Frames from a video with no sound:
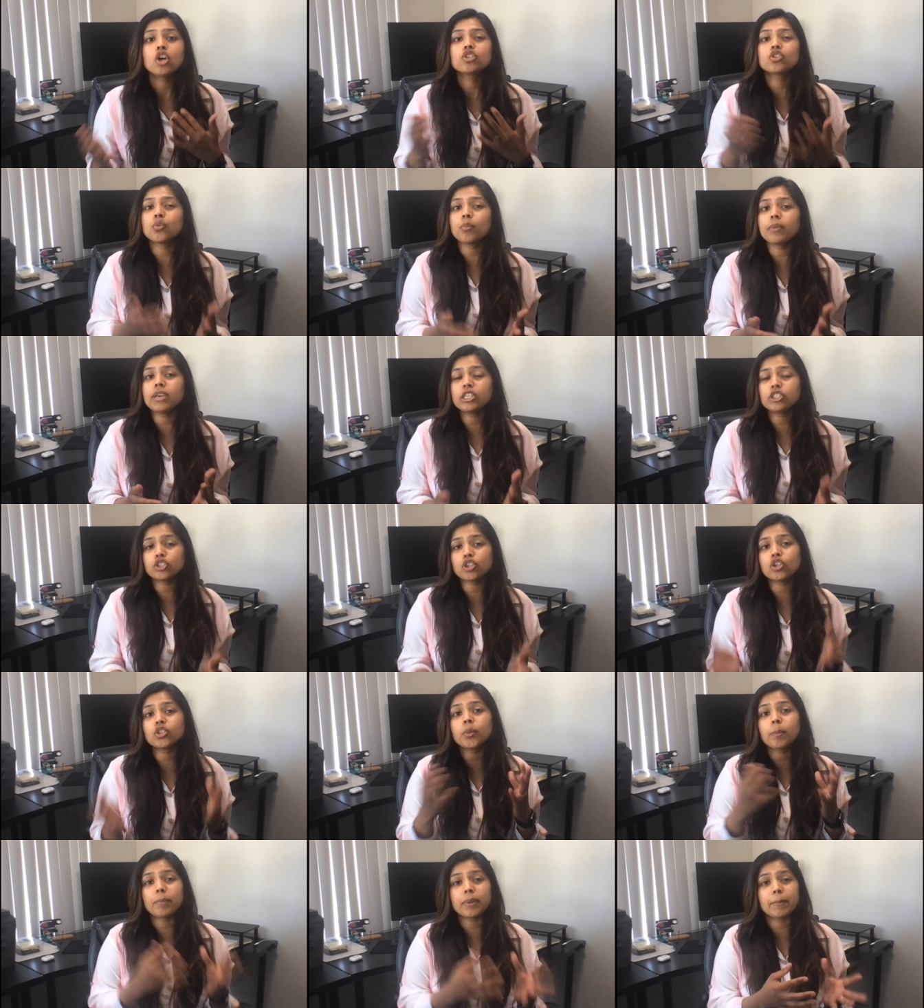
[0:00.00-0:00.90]
so make sure
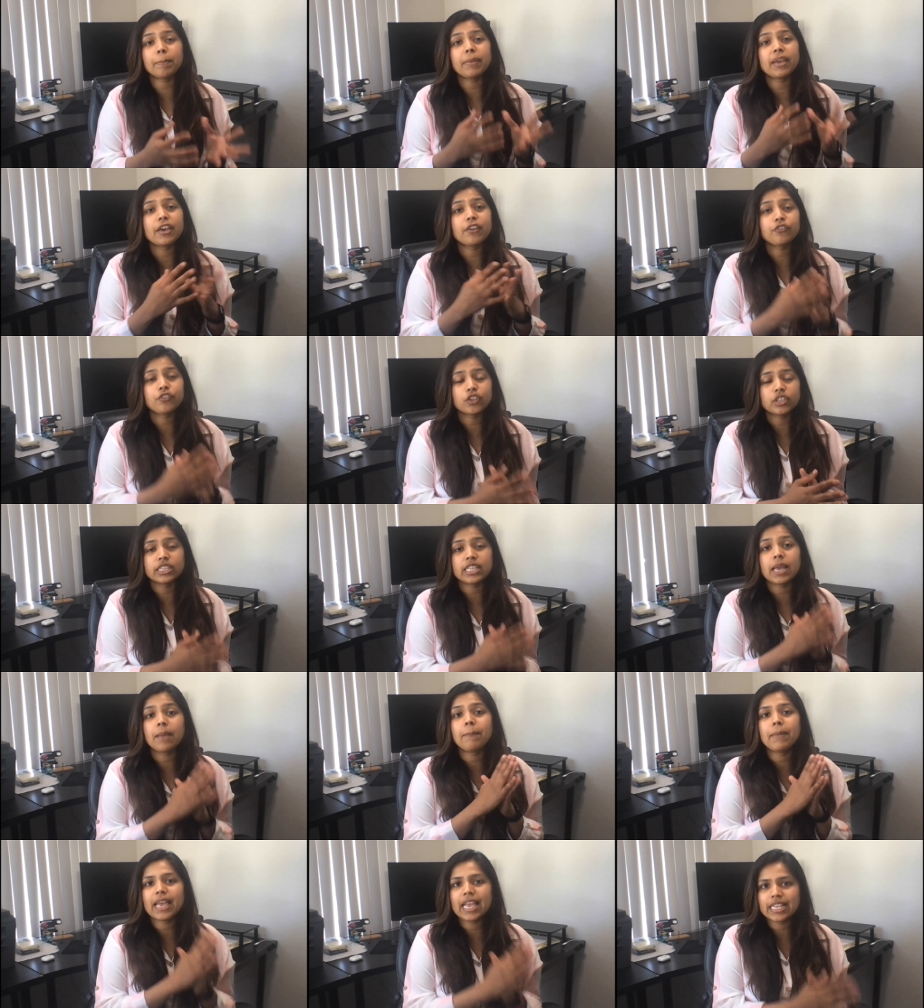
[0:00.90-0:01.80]
to prepare for
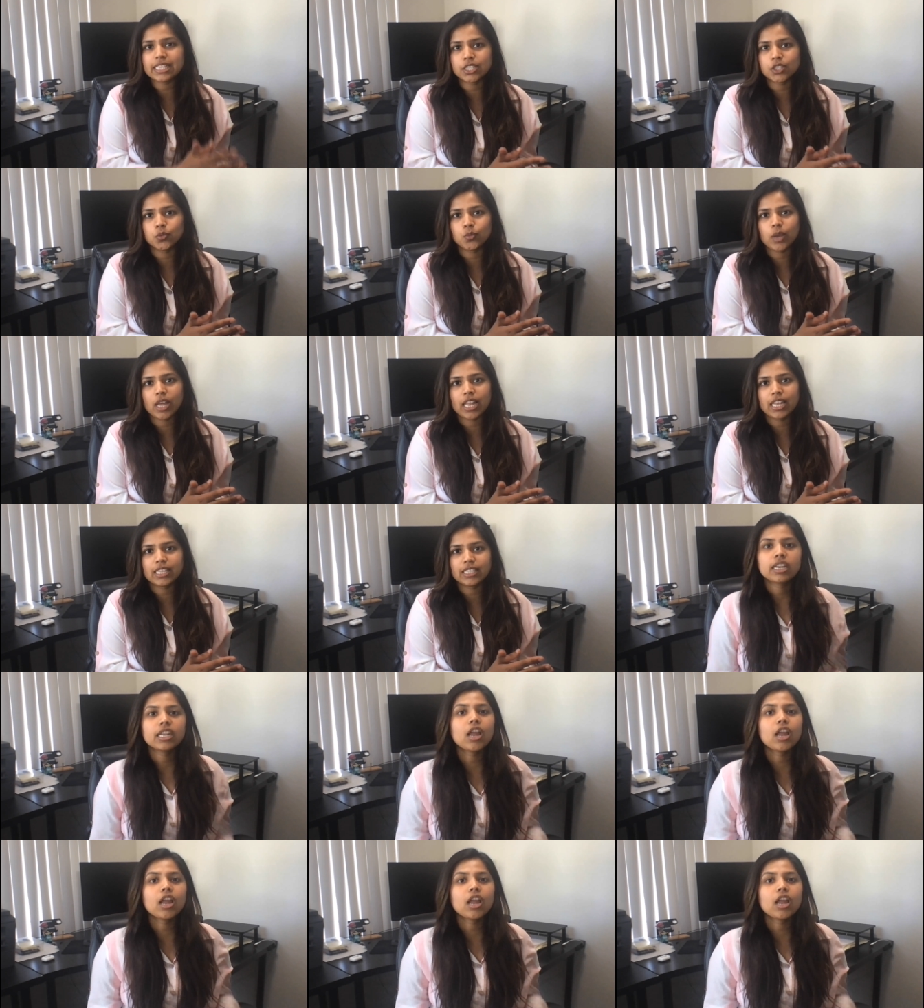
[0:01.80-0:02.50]
them as well.